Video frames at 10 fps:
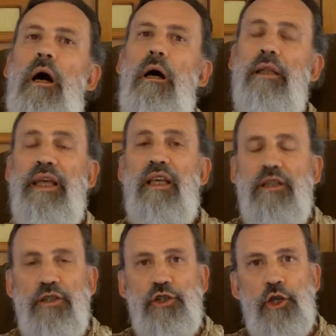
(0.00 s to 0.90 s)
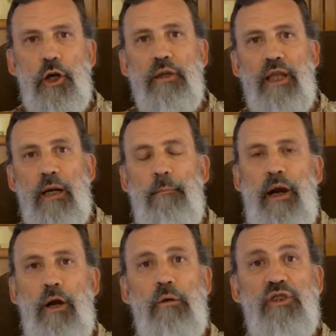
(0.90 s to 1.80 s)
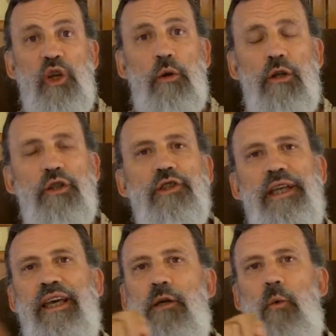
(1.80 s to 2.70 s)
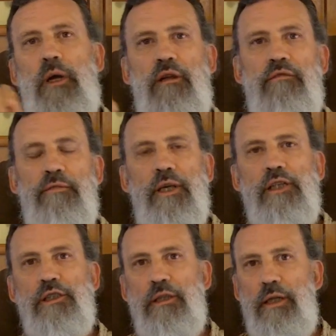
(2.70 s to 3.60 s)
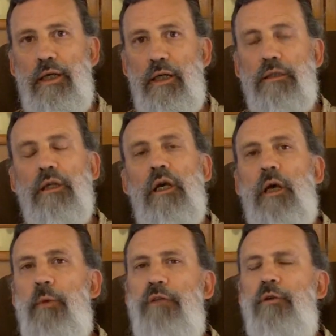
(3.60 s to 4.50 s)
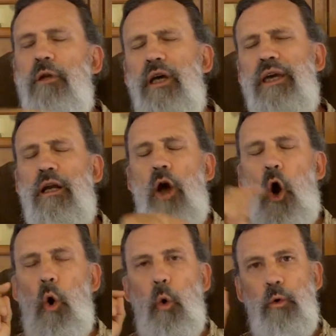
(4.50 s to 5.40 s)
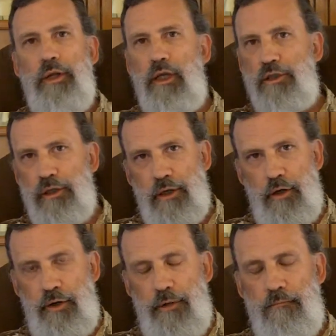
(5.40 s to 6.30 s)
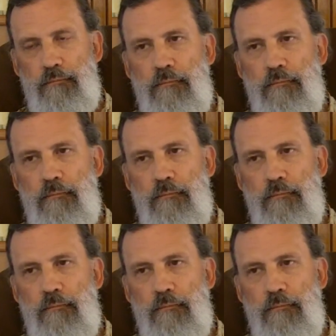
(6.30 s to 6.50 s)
Uh, and they can ensure that Americans don't understand what inflation is. But if you look at an old dictionary,